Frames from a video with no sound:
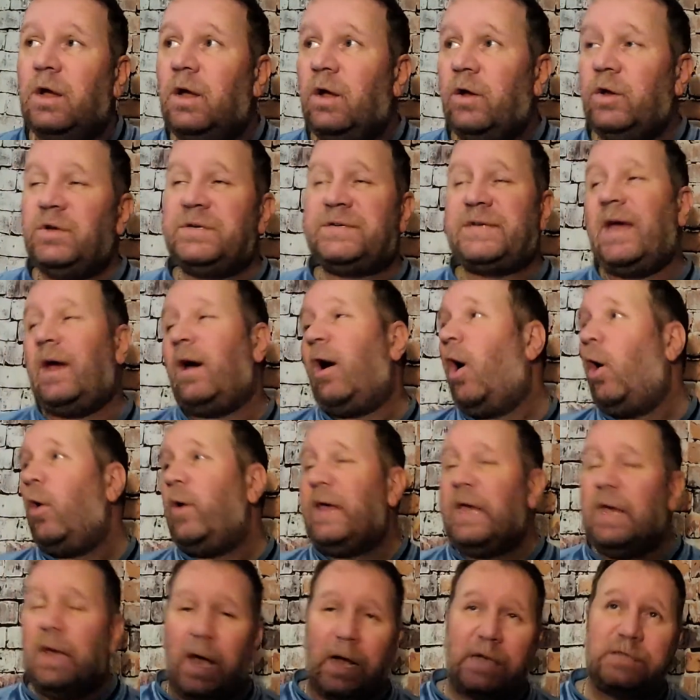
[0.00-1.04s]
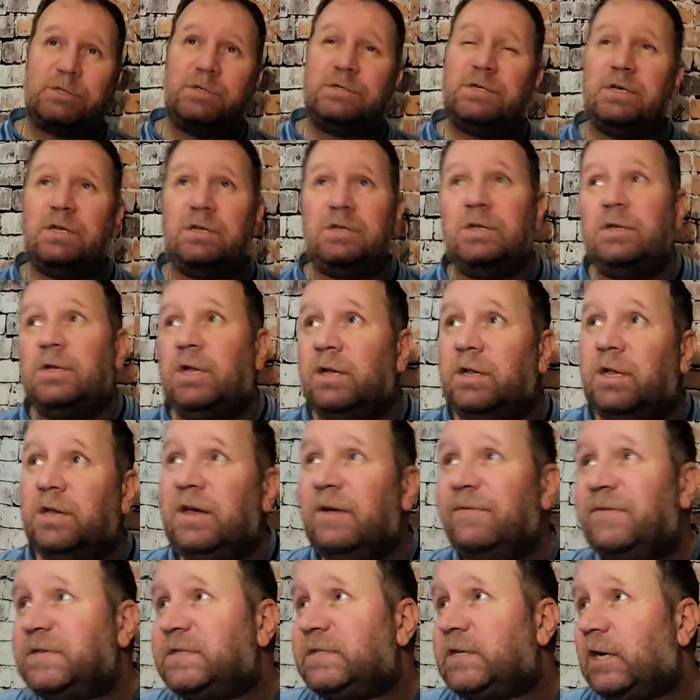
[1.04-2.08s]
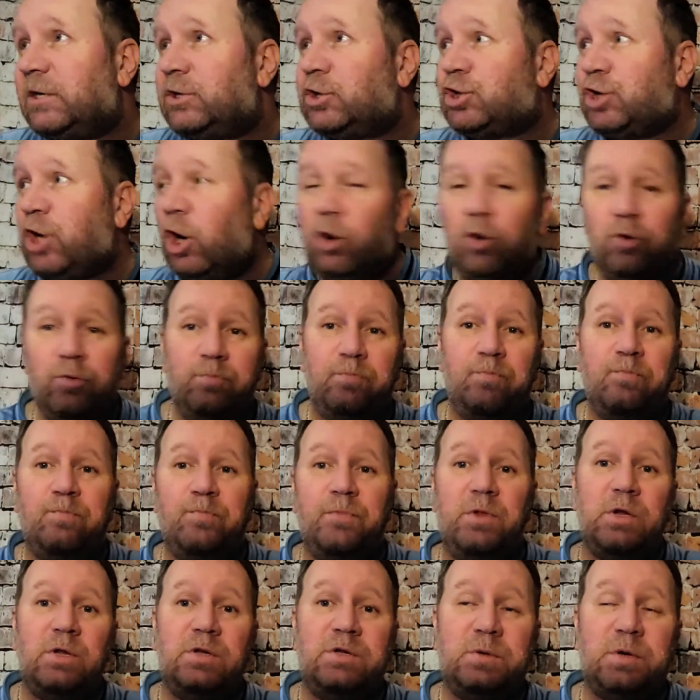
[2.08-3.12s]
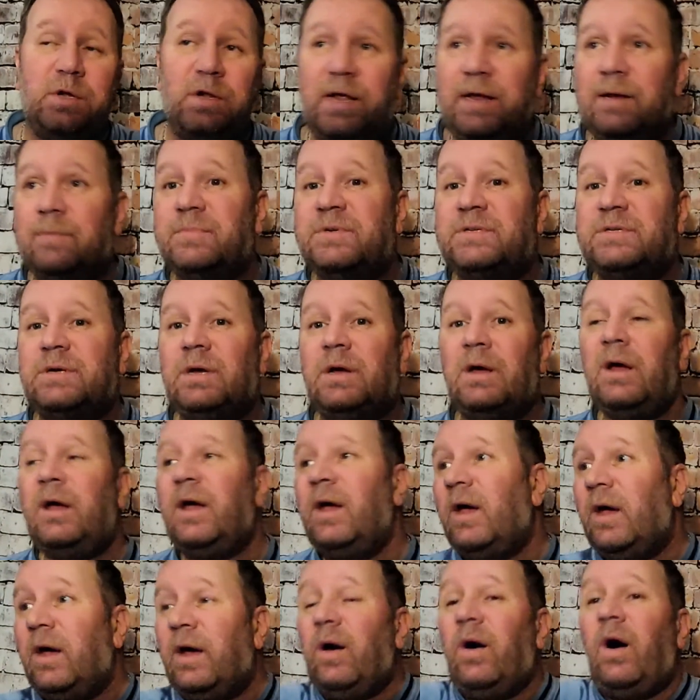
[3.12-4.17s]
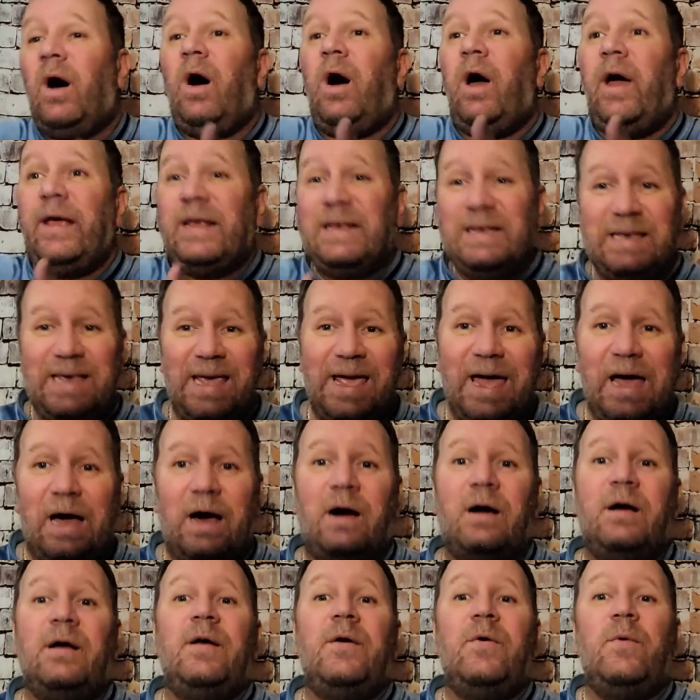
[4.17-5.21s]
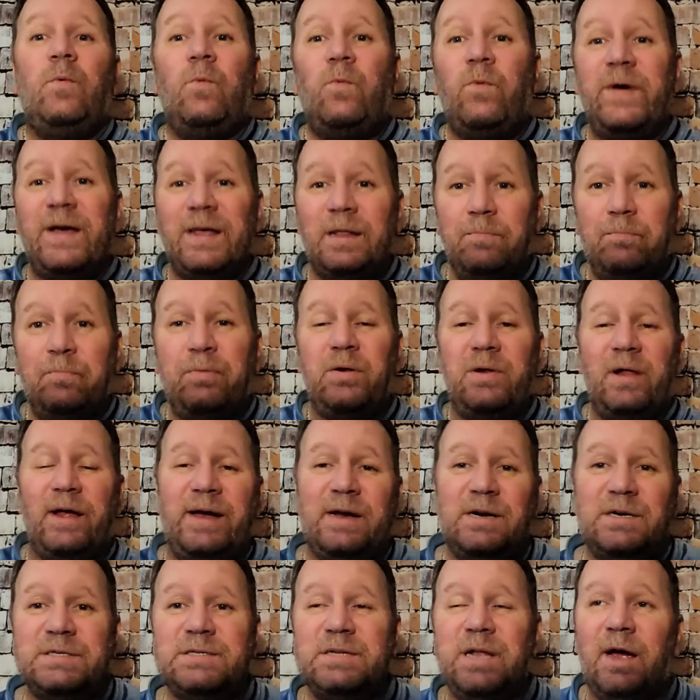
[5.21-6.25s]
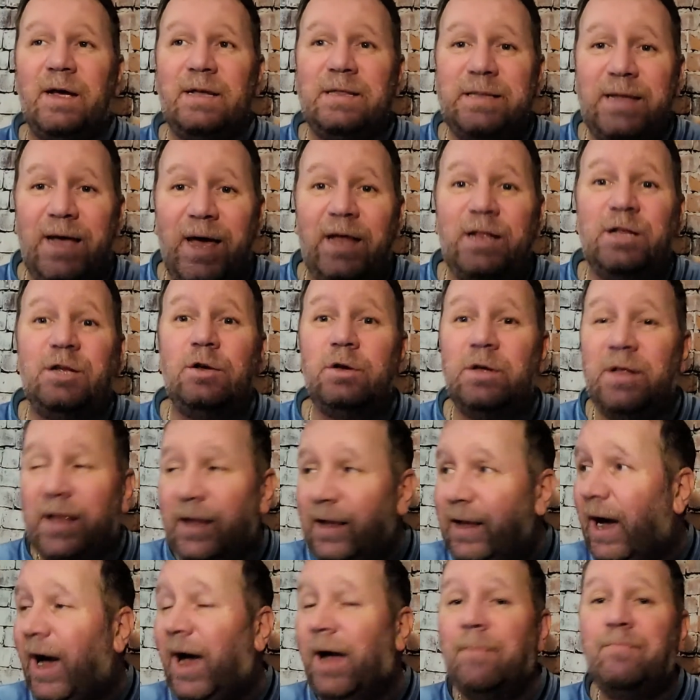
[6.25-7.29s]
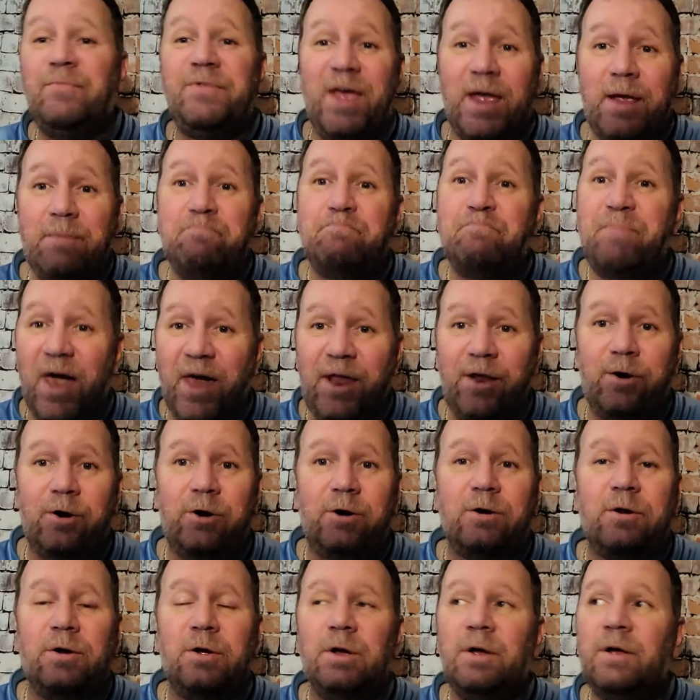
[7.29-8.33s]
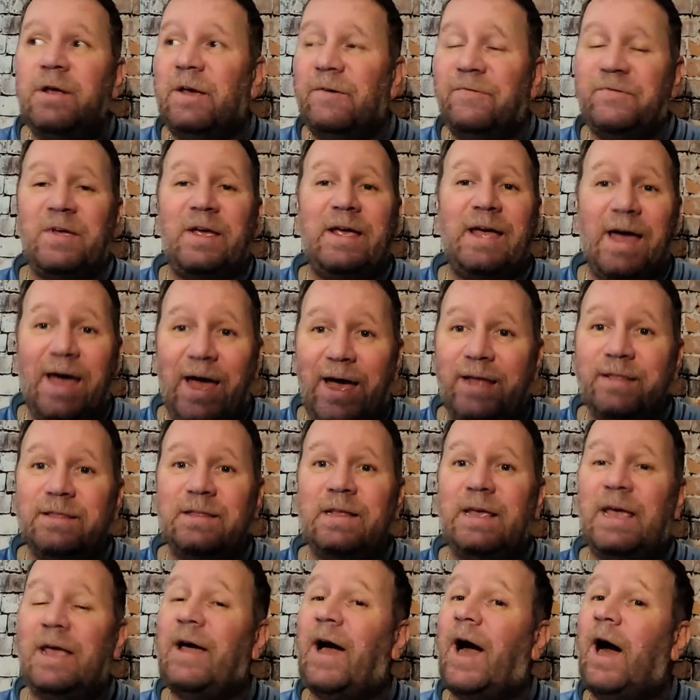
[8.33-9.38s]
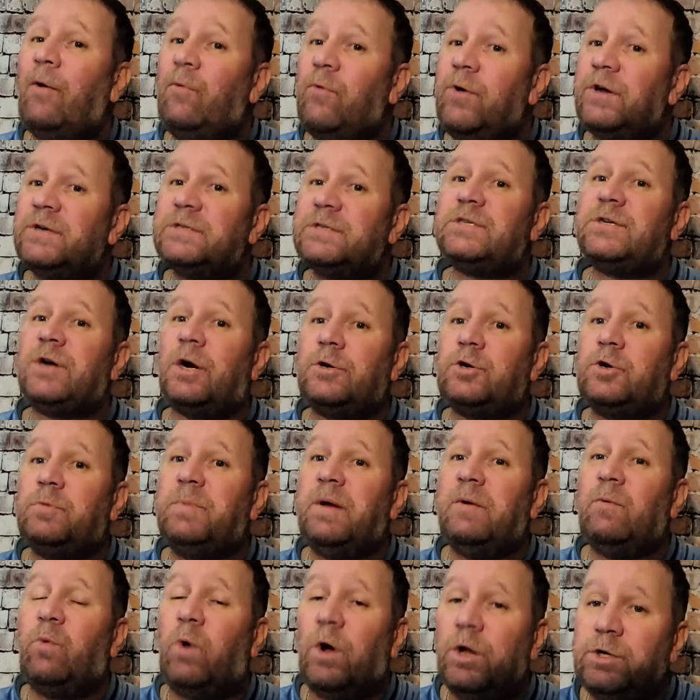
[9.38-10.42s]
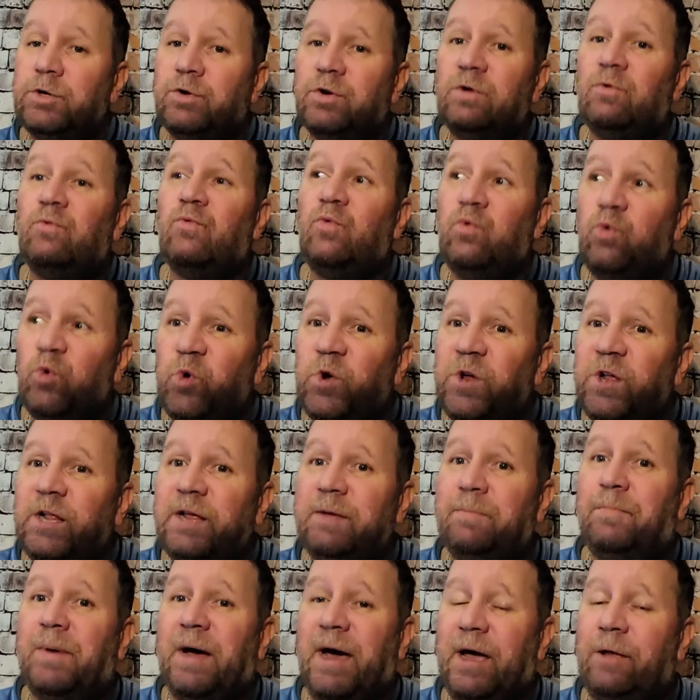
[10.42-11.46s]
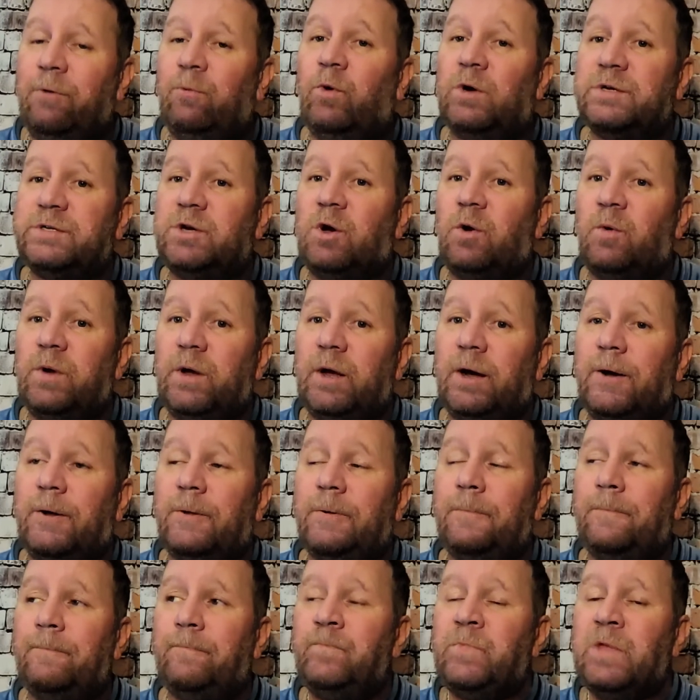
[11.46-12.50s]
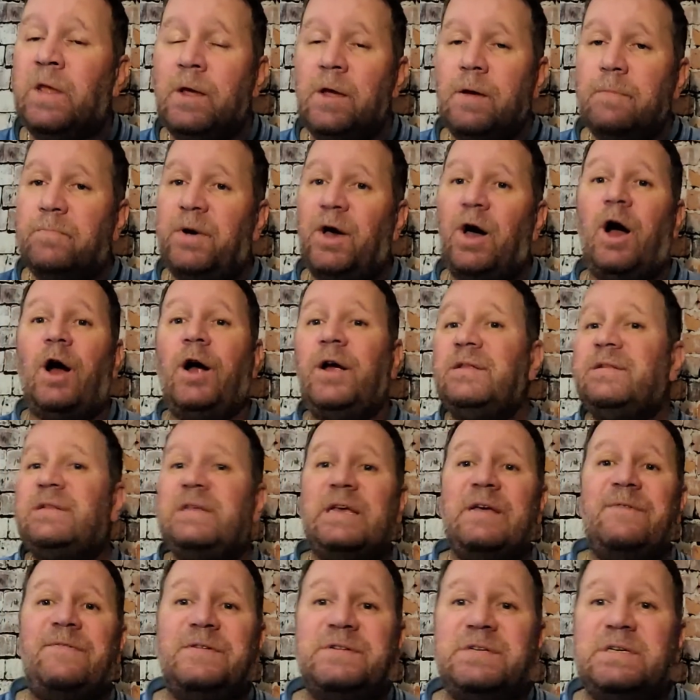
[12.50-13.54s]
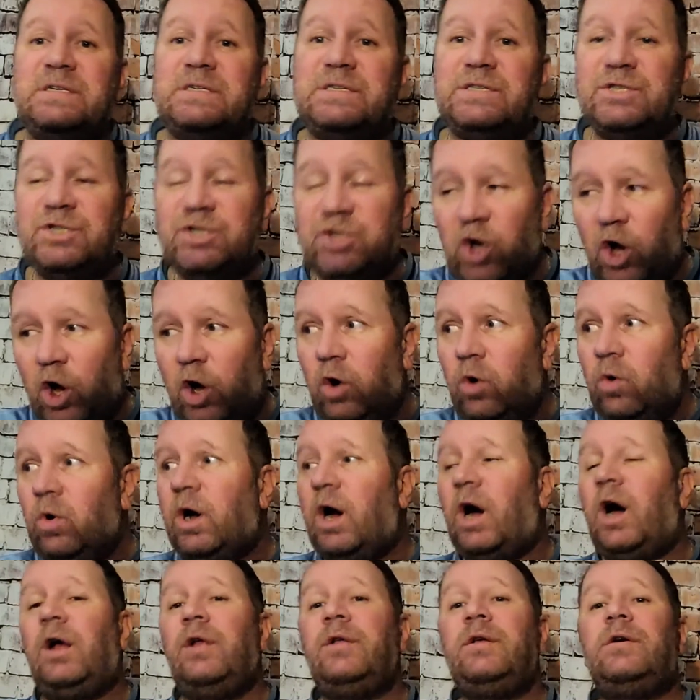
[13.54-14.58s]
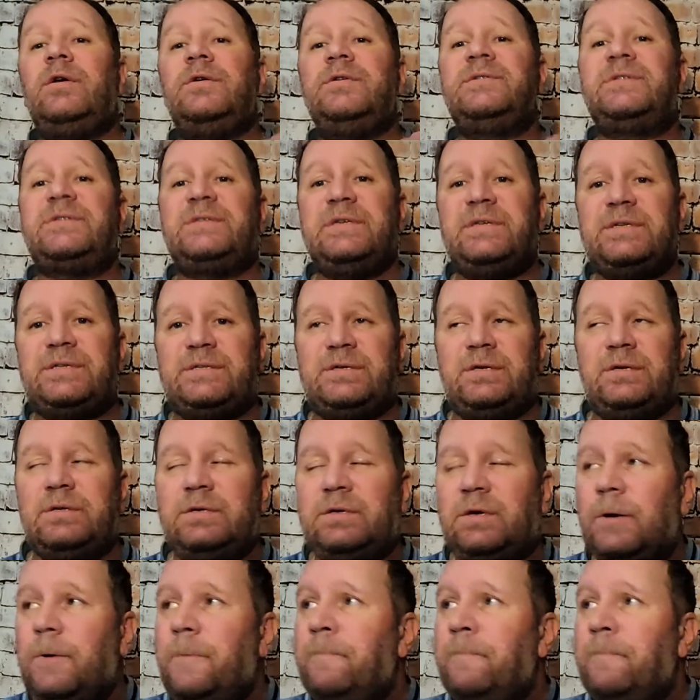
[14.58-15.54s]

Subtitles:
You say, oh, the defense has shown glimpse. Yeah, with players like that, they better. If they hadn't, I would have started to be wondering really bad what's going on. But our defense is so inconsistent.